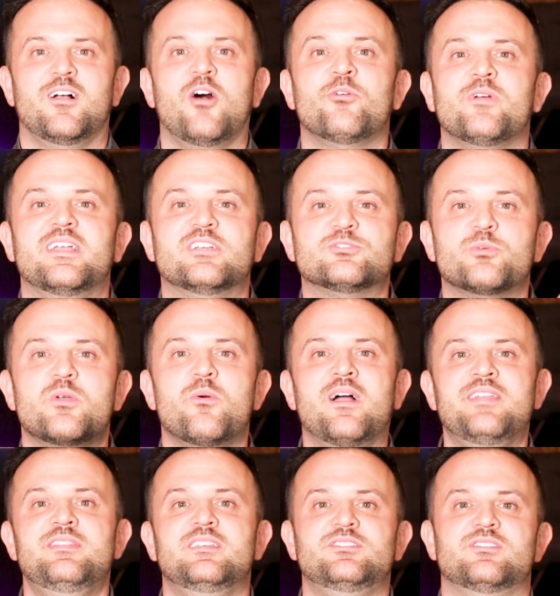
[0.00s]
All right, as we
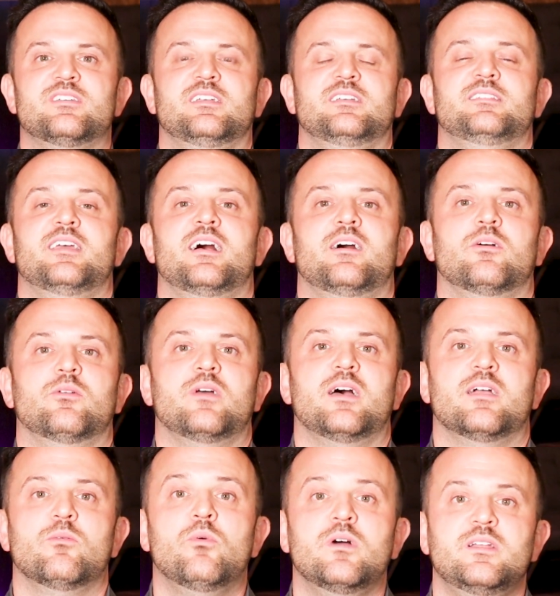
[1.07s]
wind this thing down,
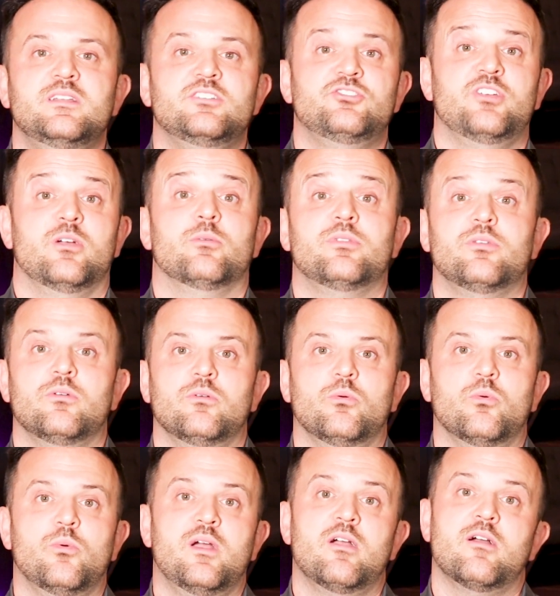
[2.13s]
I wanted to share with you
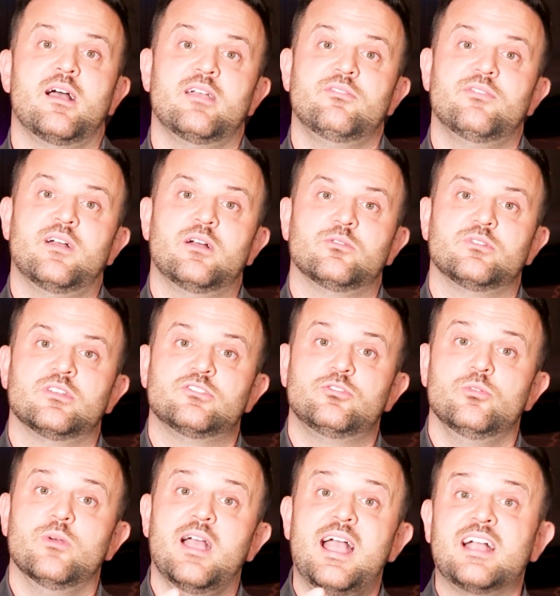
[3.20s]
where I found
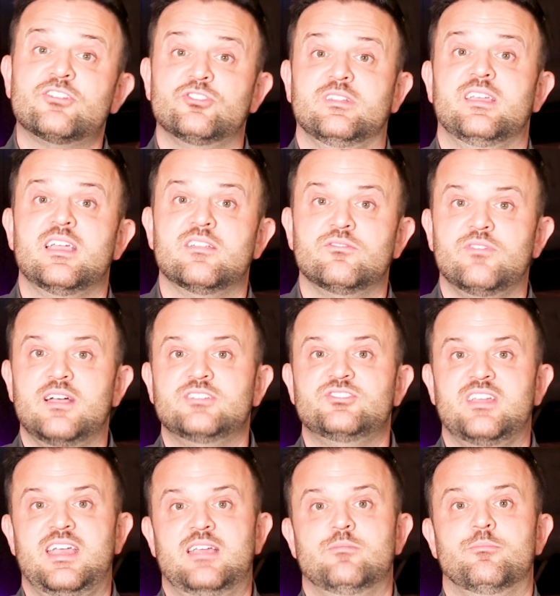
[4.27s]
to actually
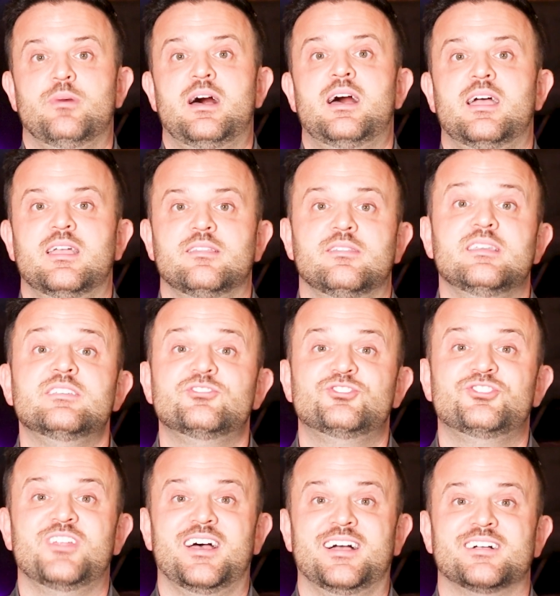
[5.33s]
invest and buy these
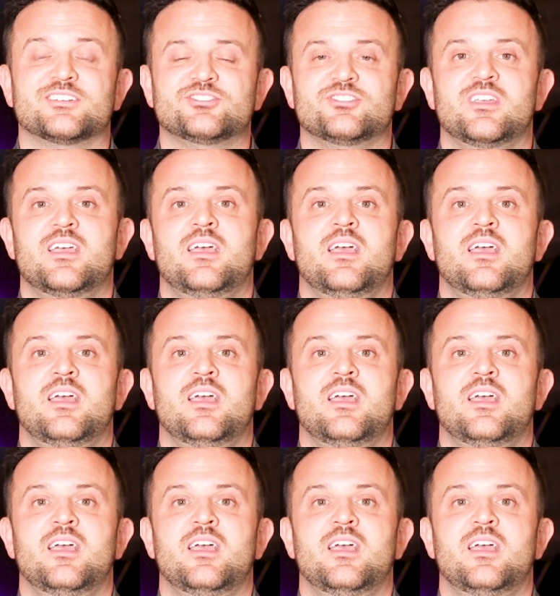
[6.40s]
stocks.